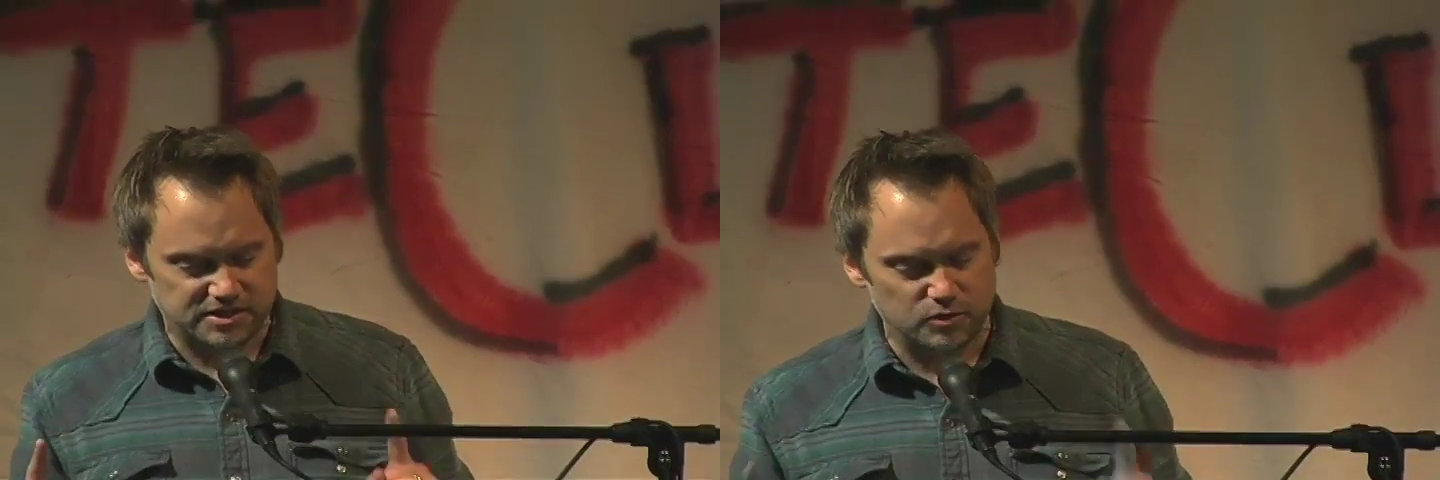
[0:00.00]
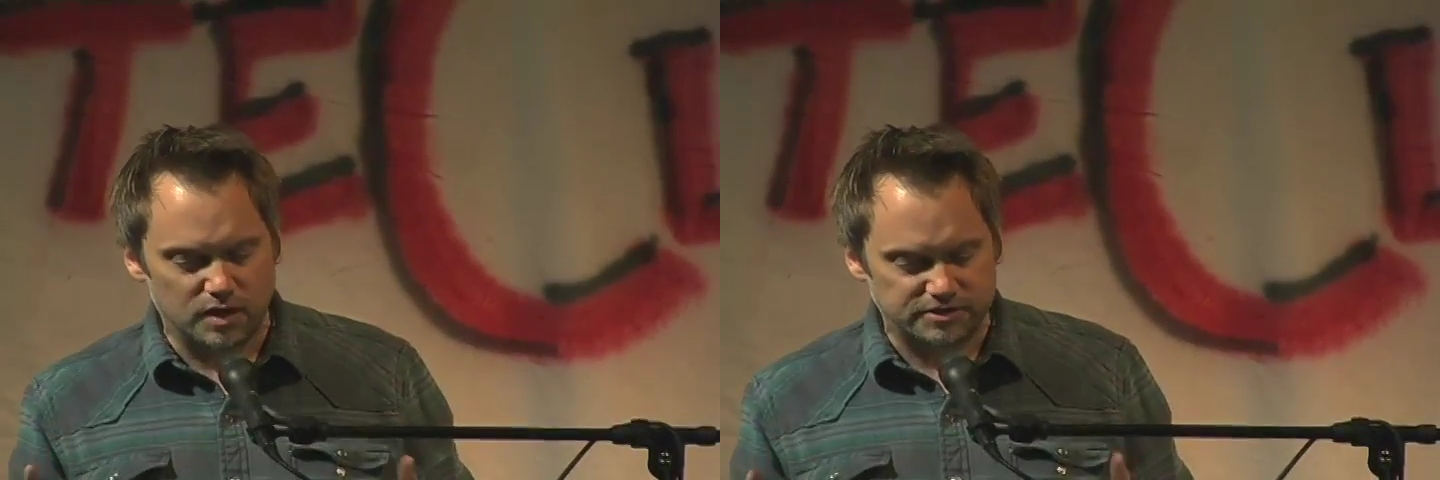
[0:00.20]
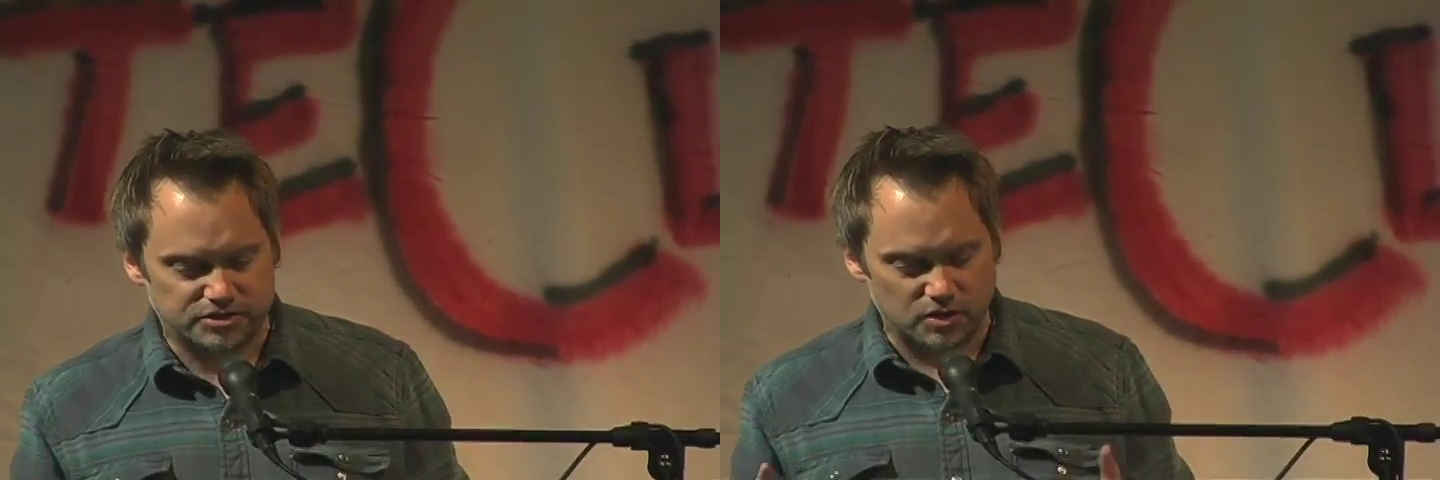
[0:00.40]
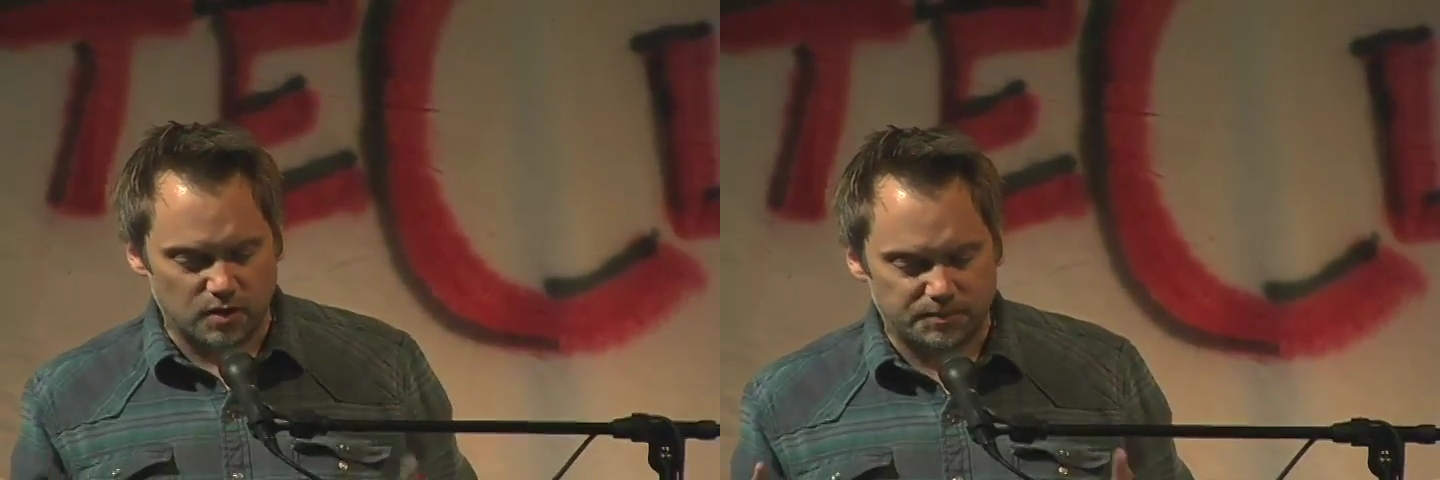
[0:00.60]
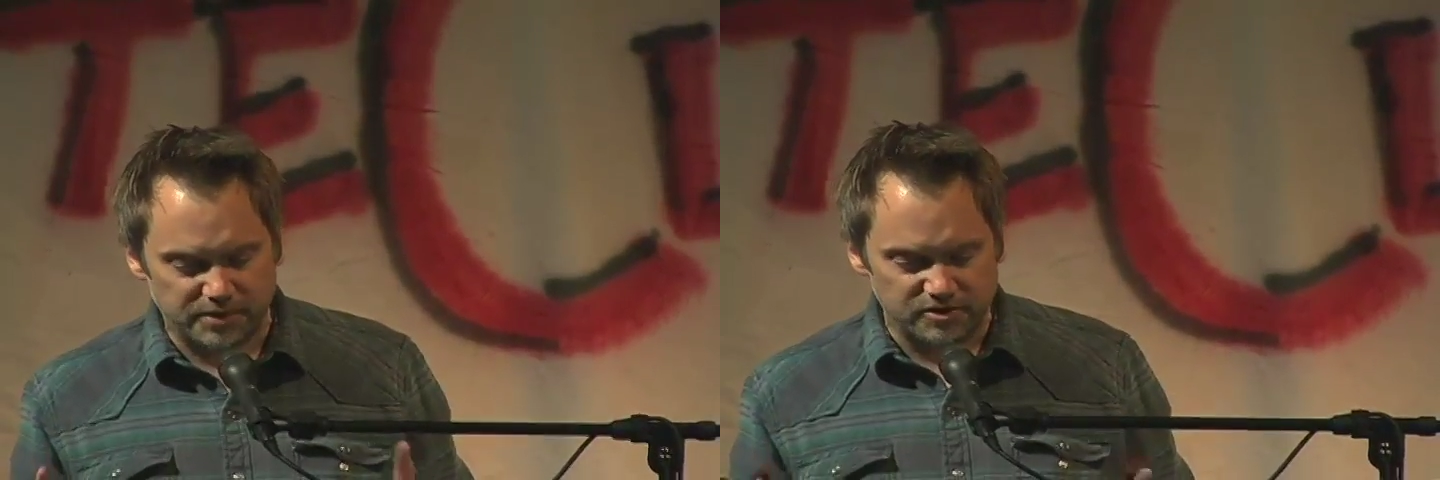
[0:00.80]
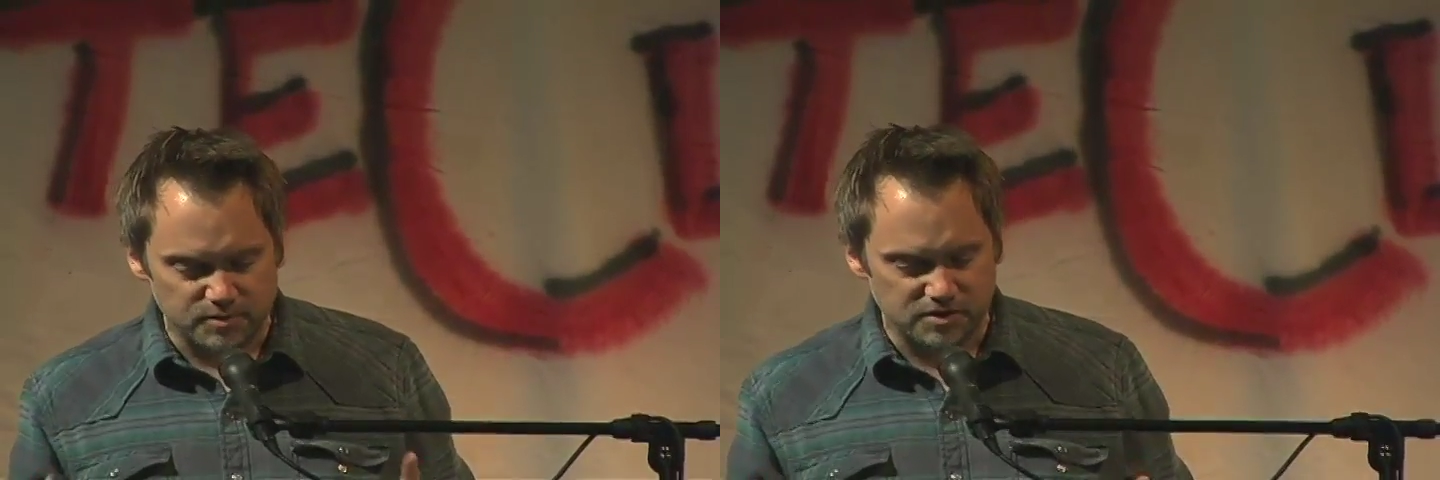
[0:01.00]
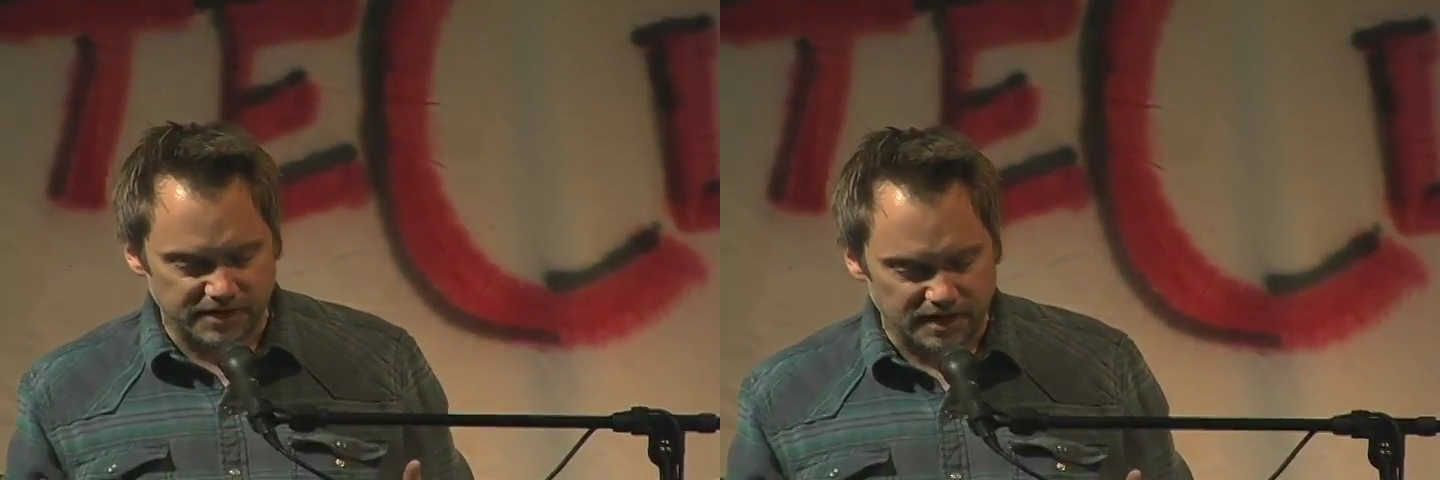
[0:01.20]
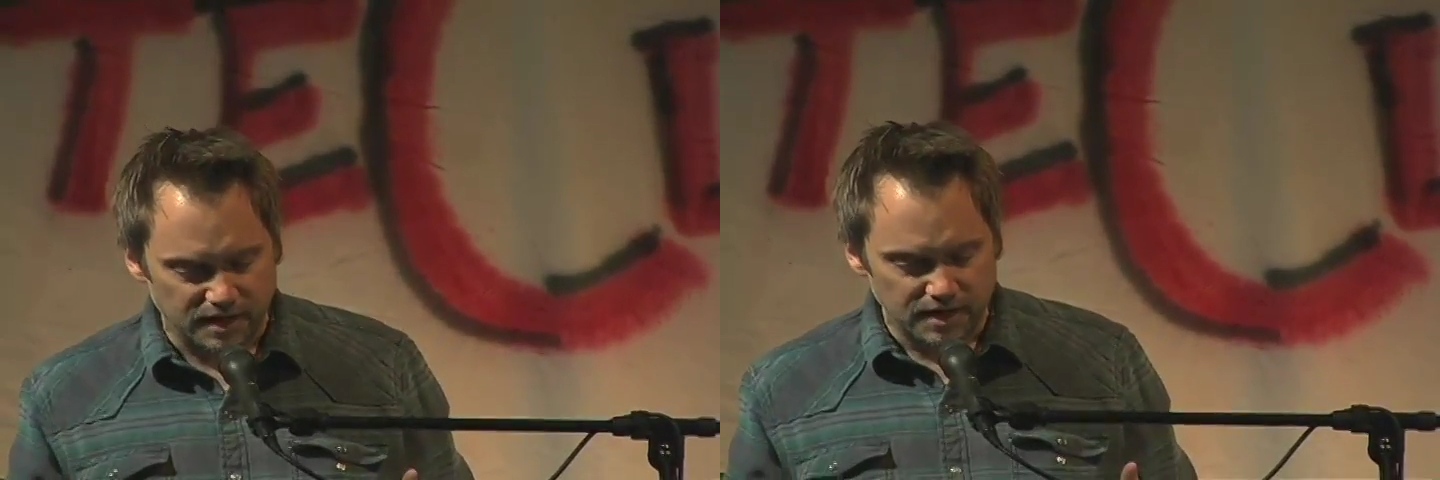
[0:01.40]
do you want to show up in your movie?